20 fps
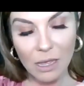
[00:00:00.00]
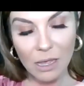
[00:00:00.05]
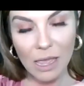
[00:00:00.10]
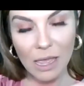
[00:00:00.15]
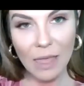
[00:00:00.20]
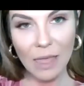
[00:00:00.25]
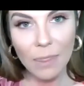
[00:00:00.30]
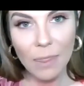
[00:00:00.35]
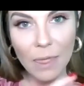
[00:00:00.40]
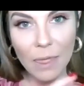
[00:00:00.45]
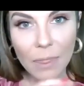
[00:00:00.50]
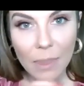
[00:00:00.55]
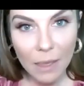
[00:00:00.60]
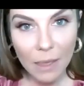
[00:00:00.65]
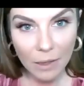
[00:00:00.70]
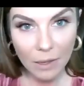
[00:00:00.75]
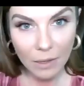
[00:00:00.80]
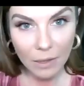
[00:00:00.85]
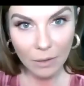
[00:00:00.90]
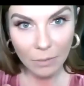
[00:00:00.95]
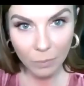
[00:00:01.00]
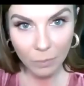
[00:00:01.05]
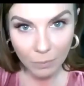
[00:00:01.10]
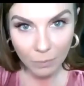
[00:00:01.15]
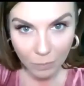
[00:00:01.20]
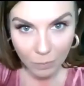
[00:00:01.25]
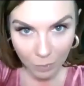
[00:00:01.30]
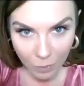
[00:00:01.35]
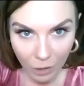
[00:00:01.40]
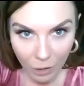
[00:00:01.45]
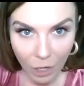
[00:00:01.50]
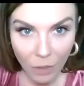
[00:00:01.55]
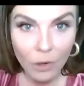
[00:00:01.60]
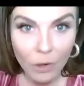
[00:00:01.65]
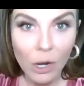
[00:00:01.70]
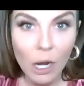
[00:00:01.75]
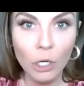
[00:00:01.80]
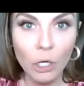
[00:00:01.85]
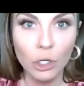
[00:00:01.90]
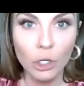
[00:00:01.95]
and then they can put on
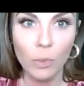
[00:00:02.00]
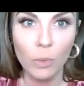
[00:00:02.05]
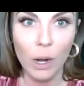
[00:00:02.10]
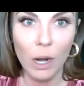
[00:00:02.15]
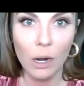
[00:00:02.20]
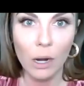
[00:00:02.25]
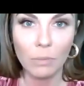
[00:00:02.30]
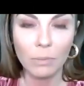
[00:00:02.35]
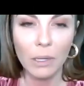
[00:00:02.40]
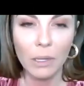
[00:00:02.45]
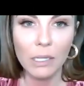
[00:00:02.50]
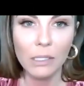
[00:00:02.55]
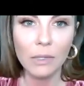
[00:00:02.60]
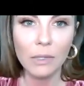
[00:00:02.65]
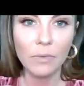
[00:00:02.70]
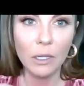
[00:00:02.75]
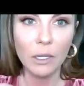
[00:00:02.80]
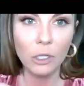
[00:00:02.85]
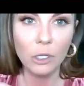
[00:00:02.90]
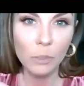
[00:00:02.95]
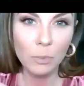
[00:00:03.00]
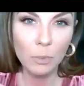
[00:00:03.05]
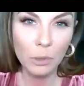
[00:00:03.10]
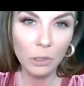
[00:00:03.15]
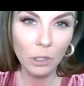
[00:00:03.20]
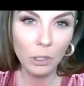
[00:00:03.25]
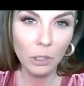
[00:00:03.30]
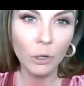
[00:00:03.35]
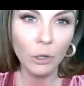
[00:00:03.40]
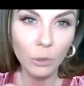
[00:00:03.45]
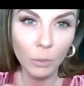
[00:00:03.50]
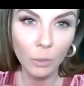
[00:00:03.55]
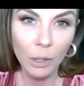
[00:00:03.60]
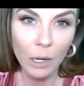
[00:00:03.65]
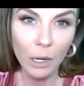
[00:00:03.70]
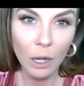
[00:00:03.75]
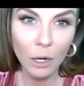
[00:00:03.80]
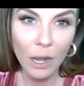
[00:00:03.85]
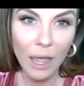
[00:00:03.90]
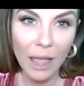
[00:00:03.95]
their underwear, because if they just put their underwear
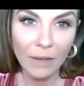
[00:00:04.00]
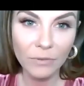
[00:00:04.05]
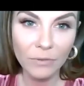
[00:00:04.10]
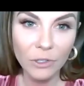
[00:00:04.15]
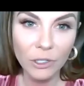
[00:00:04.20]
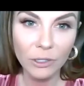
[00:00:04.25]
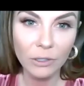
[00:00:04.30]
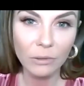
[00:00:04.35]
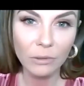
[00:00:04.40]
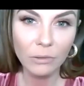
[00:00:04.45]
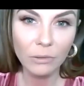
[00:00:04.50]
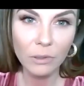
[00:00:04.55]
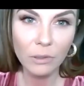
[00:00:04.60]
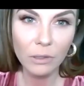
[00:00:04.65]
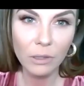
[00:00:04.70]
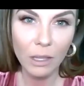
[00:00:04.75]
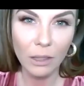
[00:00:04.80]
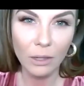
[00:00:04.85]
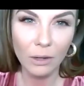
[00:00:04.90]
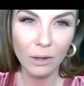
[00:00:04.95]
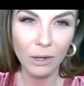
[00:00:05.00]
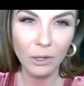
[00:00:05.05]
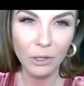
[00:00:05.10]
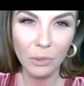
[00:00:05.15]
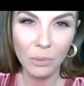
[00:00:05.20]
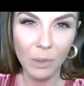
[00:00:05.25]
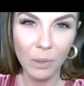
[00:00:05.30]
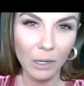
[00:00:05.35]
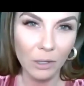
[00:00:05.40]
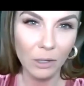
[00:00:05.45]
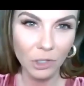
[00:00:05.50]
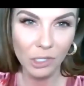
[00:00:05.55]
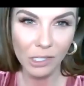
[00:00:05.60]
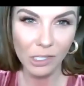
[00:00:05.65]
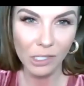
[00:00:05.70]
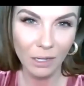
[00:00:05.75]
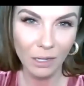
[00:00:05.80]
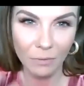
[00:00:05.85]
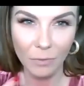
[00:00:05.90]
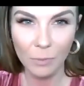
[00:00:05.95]
on after, then their underwear just
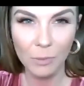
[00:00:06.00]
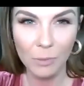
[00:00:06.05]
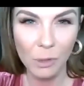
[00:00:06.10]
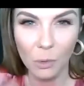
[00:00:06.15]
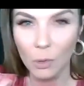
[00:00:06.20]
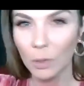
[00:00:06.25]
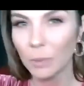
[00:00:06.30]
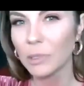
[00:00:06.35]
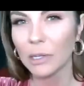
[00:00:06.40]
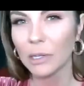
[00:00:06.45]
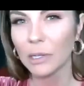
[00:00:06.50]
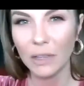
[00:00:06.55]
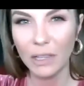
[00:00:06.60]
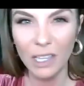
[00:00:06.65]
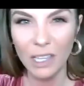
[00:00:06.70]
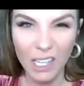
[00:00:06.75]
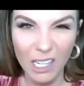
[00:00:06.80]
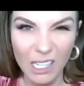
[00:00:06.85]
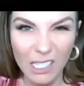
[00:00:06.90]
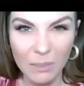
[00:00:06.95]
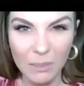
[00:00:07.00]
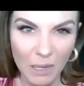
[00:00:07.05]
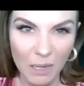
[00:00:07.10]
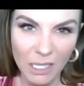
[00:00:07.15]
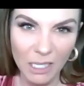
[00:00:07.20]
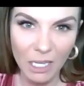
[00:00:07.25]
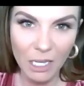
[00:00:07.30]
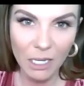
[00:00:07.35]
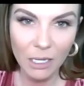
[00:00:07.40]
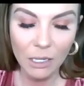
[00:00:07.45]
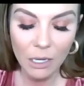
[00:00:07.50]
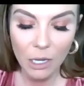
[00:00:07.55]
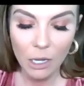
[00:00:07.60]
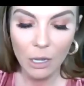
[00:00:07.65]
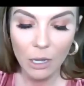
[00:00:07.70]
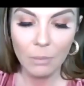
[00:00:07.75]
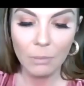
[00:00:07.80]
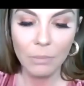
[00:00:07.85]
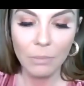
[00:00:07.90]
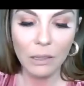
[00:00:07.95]
kind of absorbs everything and it's messy.
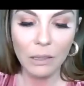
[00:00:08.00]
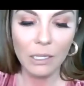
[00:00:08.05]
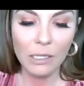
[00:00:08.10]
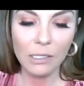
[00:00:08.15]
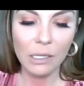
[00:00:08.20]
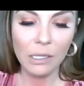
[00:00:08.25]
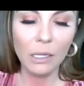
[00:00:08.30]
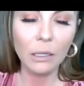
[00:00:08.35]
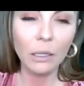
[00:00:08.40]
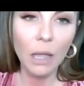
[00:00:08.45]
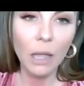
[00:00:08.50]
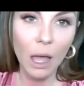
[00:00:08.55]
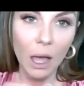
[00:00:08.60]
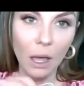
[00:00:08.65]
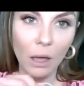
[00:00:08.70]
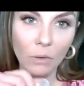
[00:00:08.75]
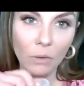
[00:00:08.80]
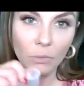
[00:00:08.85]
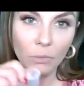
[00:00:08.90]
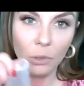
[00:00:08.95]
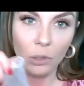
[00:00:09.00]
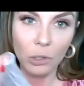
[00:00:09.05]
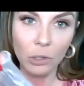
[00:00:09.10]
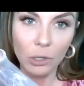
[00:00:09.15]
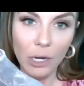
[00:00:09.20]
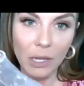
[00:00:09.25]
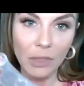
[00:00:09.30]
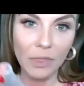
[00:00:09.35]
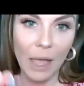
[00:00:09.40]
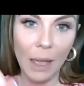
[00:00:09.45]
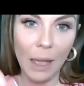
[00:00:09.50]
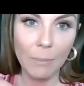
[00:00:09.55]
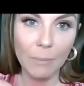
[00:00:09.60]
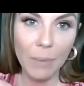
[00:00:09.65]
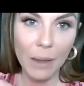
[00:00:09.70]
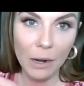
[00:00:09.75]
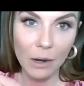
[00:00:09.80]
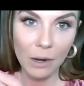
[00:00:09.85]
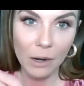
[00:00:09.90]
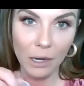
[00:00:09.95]
But this glove will create that
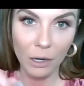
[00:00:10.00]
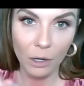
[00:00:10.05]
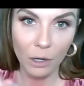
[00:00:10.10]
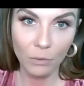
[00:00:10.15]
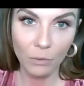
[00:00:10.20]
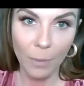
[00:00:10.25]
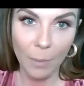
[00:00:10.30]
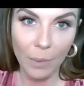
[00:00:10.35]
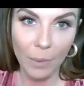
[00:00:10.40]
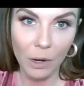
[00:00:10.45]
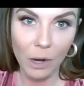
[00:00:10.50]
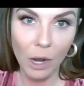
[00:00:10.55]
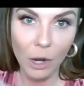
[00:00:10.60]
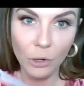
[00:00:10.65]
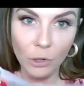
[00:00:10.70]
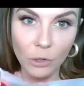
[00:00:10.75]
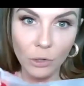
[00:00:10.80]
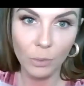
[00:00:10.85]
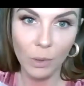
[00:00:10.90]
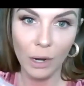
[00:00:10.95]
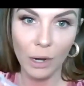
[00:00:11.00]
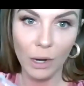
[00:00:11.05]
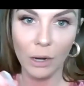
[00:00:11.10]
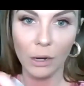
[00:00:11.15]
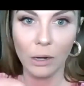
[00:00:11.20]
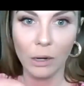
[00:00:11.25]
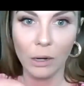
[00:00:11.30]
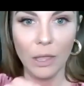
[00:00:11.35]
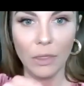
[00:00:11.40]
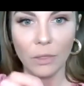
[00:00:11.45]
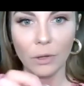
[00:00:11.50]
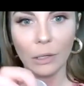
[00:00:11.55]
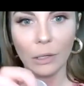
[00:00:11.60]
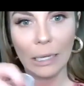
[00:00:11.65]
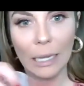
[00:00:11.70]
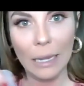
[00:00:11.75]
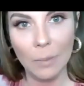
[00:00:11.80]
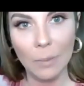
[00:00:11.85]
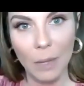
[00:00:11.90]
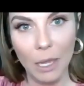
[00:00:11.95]
barrier from their underwear and their
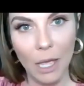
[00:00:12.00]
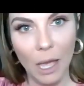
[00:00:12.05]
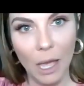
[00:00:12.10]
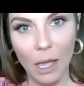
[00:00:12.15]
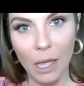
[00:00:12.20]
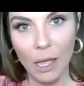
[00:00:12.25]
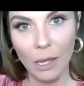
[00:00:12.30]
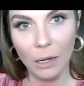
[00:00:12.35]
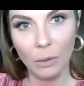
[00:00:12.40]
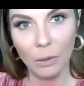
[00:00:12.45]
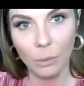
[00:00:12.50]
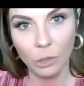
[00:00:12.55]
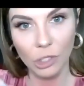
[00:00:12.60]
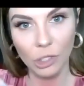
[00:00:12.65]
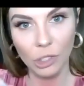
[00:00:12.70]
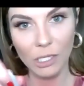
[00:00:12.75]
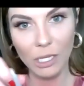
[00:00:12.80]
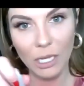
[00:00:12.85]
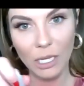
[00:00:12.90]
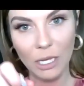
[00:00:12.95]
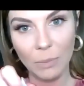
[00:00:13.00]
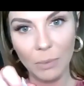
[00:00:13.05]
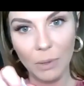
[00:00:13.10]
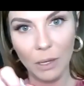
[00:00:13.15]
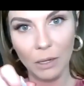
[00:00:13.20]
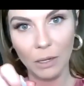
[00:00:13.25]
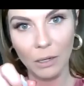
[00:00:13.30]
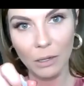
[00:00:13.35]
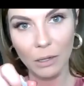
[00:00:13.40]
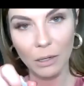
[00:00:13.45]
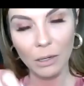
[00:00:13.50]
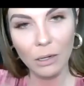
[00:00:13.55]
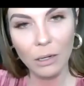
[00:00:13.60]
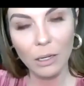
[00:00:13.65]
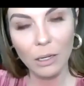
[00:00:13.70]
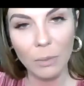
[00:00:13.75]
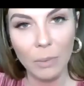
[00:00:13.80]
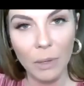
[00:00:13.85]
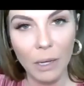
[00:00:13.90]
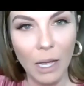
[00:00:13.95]
labia, and it will just keep it
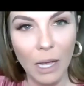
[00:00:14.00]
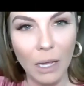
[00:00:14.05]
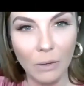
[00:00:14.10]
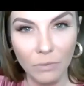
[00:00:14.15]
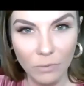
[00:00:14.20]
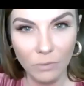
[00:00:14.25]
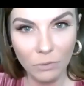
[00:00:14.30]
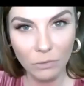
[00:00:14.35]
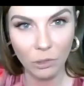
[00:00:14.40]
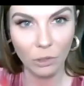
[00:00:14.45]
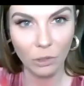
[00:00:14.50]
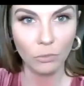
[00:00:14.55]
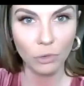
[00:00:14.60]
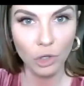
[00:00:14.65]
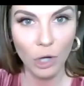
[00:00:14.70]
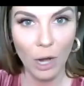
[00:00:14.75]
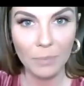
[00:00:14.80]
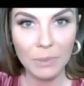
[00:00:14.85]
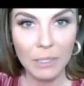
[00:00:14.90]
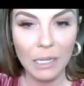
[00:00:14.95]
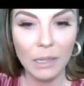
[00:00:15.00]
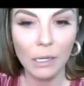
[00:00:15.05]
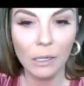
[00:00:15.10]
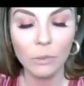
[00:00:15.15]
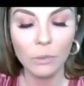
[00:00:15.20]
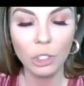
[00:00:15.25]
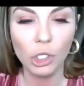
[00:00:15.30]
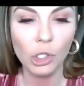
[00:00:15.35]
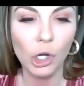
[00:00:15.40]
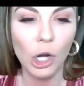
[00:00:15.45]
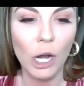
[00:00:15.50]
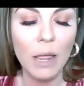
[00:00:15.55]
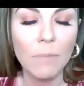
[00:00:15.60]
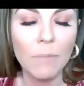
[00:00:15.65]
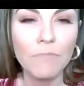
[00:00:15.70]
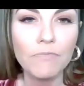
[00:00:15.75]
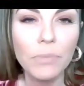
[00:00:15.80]
kind of, you know, trapped in there, which is great.